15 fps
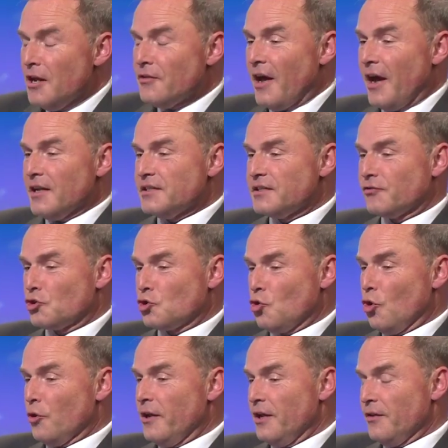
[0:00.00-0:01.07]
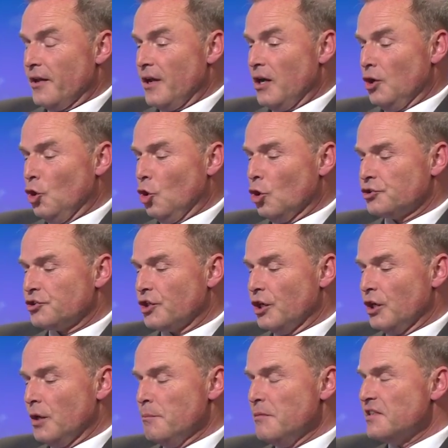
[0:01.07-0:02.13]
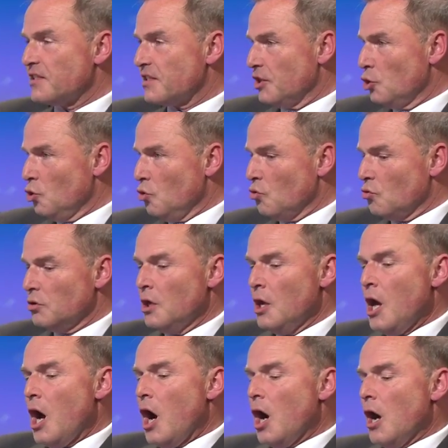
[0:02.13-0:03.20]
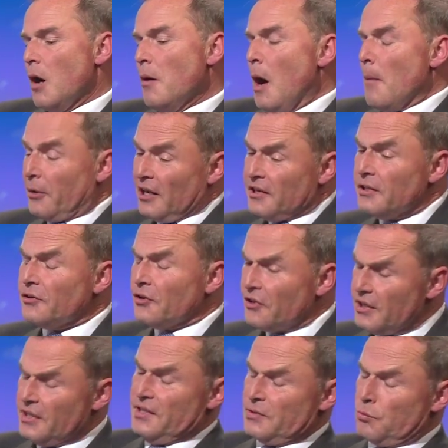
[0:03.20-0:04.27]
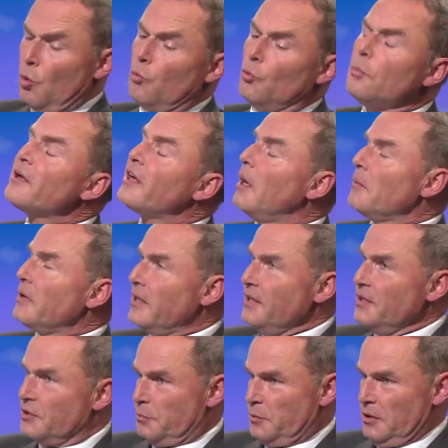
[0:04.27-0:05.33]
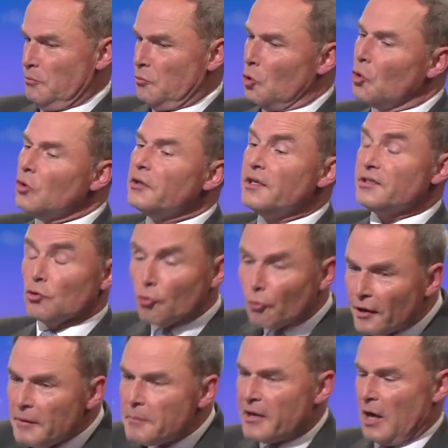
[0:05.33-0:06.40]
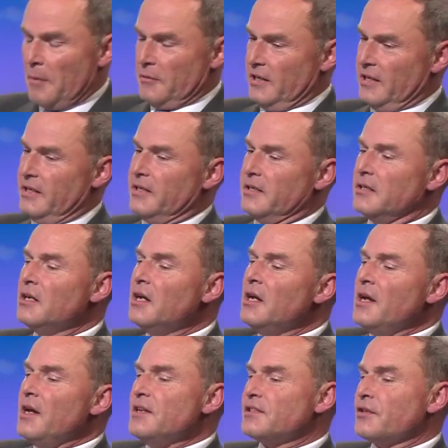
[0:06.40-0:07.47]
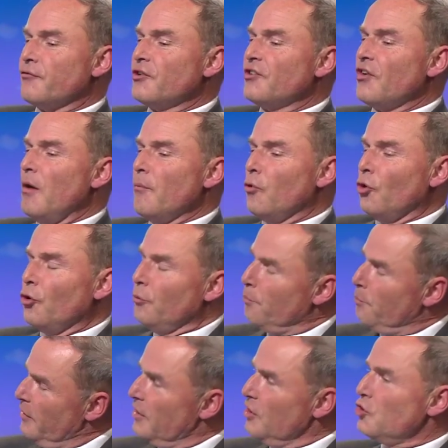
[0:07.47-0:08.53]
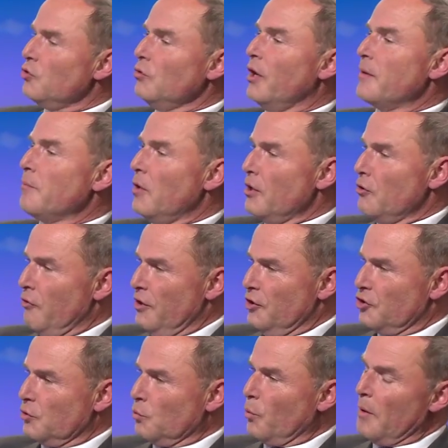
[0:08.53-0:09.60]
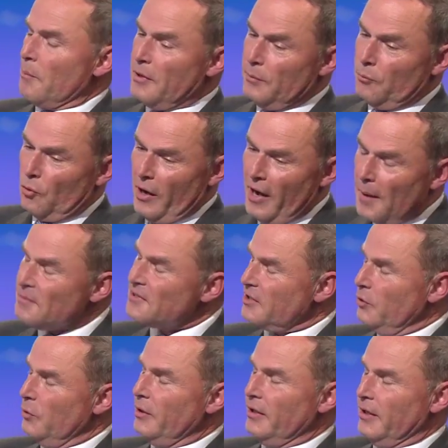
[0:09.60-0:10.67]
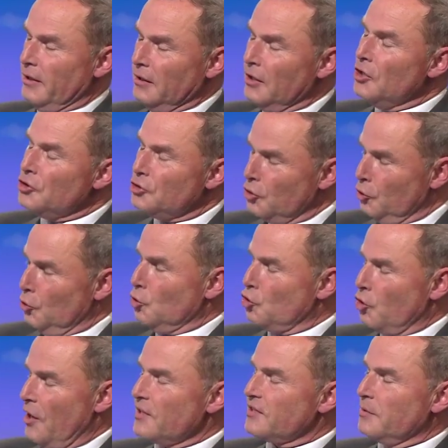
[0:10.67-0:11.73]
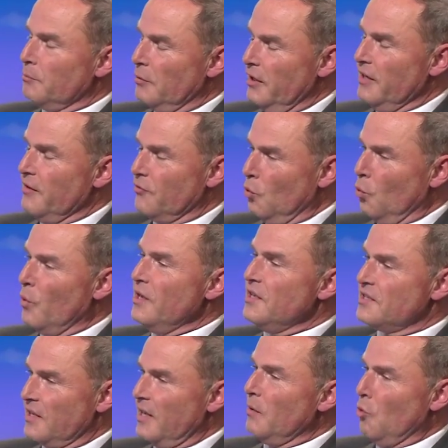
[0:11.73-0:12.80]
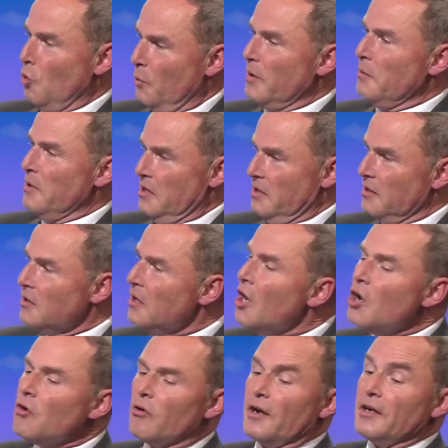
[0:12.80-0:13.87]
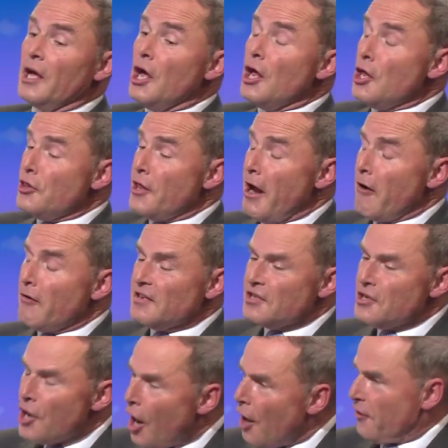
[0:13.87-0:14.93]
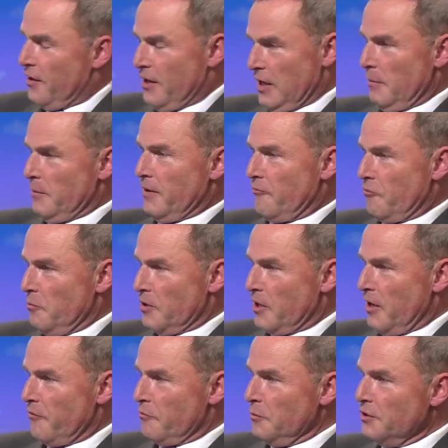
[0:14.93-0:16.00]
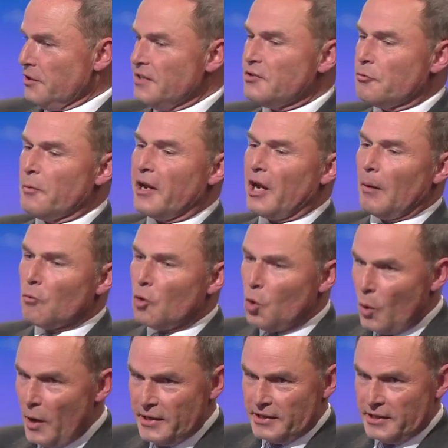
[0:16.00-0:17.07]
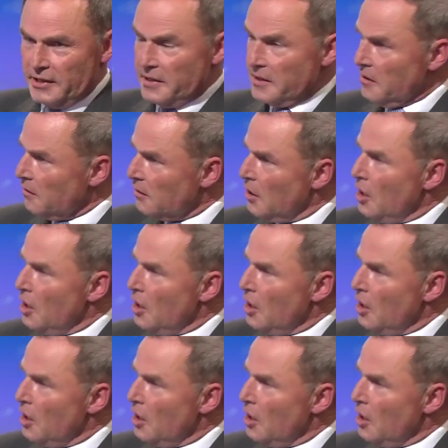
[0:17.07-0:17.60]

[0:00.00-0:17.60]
That is for sure. They are not missed at all. But I think the thing is, what will become clear to people, it's already becoming clear, is that, for example, on a big issue like migration, where people absolutely do trust and believe that we say what we mean, right, there is nothing coming from the government. This will become quite clear.